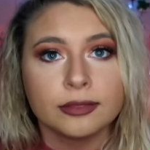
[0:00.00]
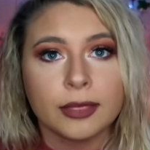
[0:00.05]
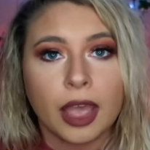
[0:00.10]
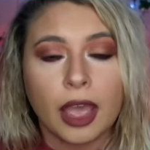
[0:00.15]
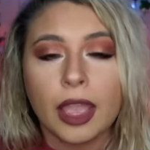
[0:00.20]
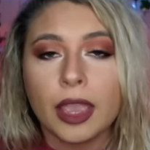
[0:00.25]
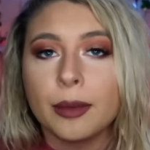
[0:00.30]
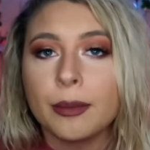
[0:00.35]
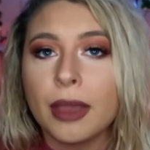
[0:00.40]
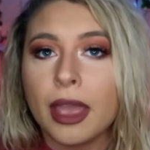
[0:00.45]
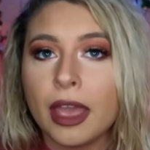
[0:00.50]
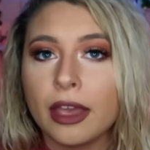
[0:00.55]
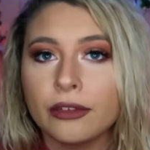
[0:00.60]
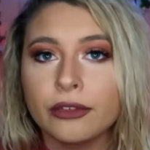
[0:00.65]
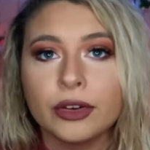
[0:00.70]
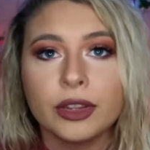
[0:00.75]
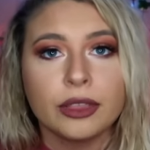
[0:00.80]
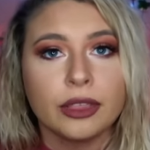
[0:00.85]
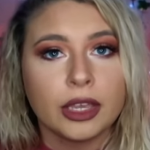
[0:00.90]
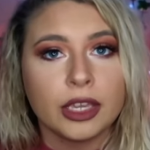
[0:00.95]
I am
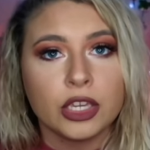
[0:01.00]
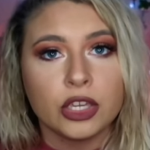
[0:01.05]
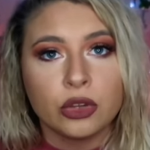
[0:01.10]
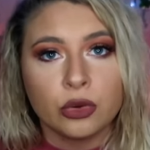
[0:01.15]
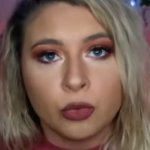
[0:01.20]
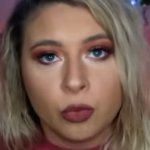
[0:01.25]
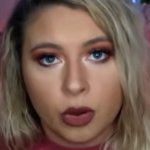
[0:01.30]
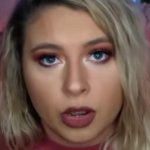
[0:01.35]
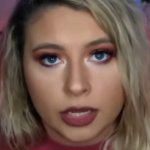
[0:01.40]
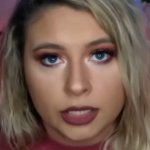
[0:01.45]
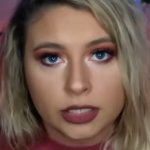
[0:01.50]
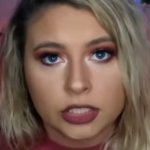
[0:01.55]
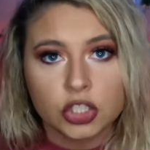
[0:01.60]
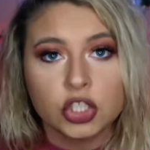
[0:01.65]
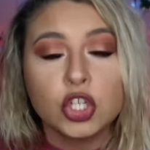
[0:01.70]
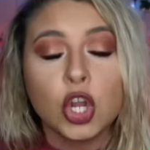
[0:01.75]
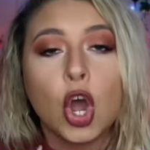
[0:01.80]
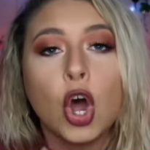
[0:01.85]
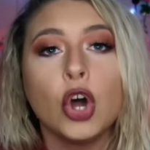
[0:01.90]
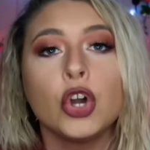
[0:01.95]
everything you want.
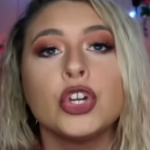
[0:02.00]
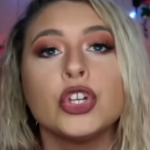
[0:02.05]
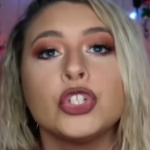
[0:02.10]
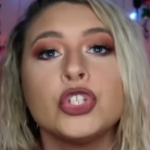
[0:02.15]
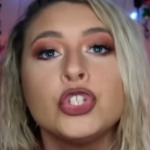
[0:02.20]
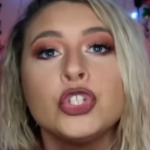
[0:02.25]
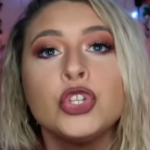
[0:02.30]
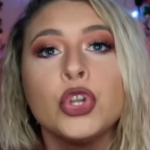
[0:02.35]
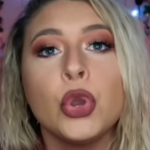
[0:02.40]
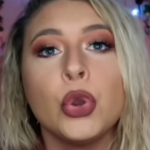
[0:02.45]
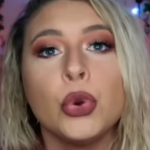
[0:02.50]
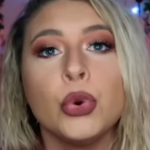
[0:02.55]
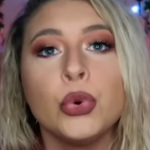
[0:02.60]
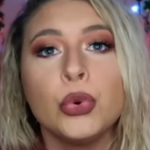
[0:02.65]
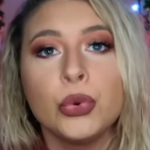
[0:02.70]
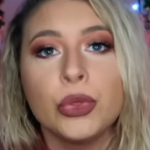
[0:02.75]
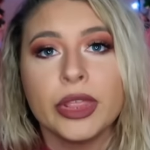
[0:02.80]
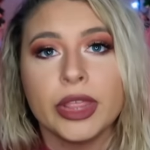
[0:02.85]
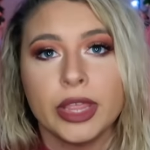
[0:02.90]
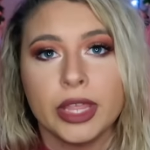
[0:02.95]
Talk
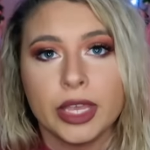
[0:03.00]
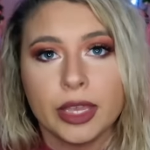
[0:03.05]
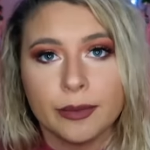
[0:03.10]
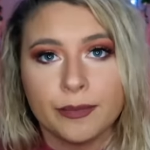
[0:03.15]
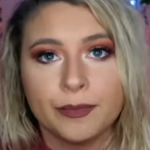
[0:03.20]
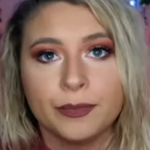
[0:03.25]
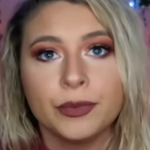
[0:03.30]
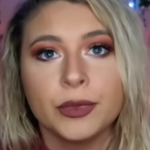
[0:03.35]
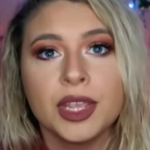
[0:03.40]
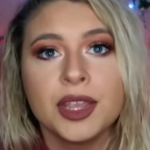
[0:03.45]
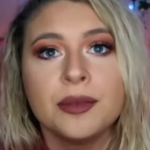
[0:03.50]
to them.